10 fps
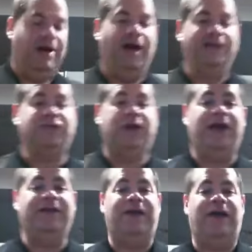I
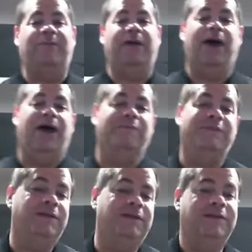tried that,
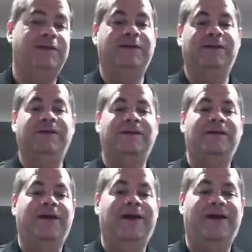mom.
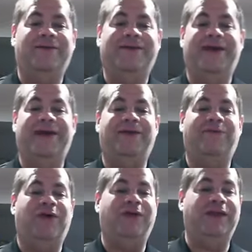Okay,
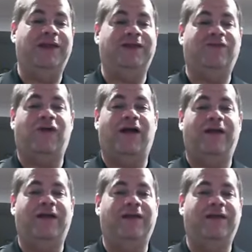well, you didn't
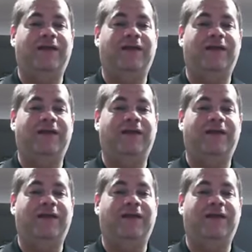try.